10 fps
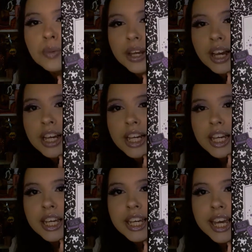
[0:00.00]
But yeah,
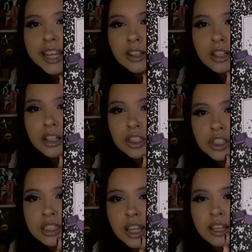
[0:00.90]
it literally
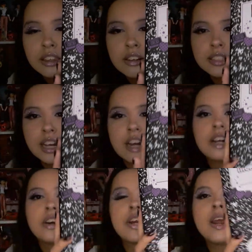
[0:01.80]
looked just like their
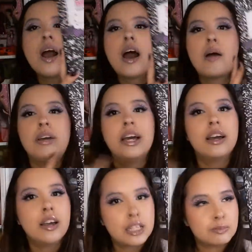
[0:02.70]
diary.
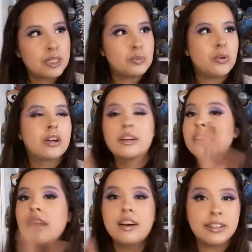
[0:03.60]
It's much more a
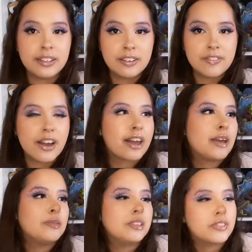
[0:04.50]
Claudine
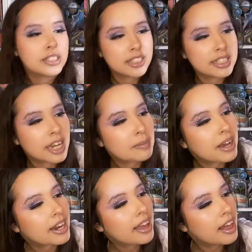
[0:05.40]
vibe versus
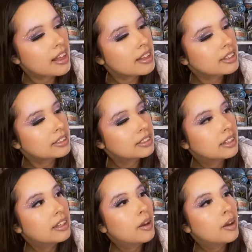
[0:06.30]
anybody else.